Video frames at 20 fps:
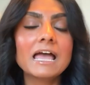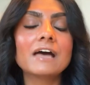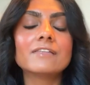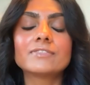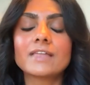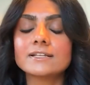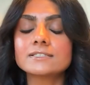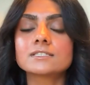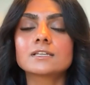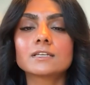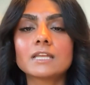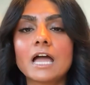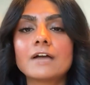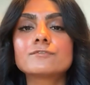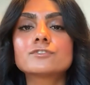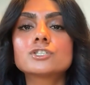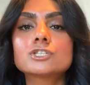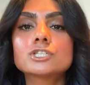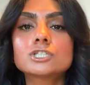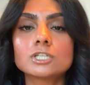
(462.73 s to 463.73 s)
And that's going to
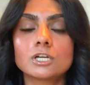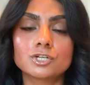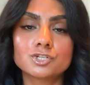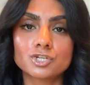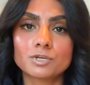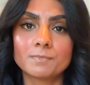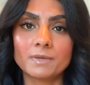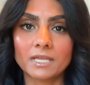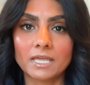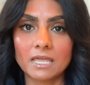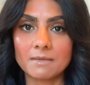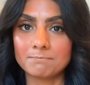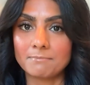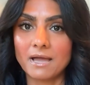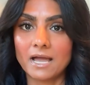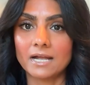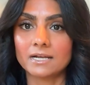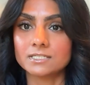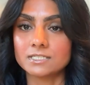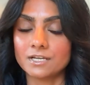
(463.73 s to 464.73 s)
have such a big
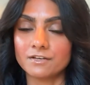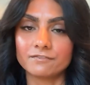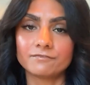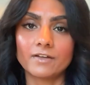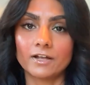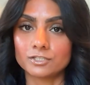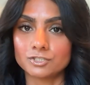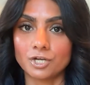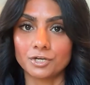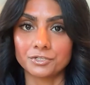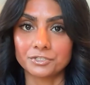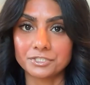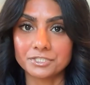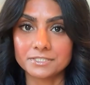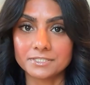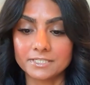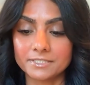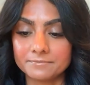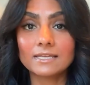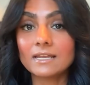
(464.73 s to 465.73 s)
impact and effect on your sleep.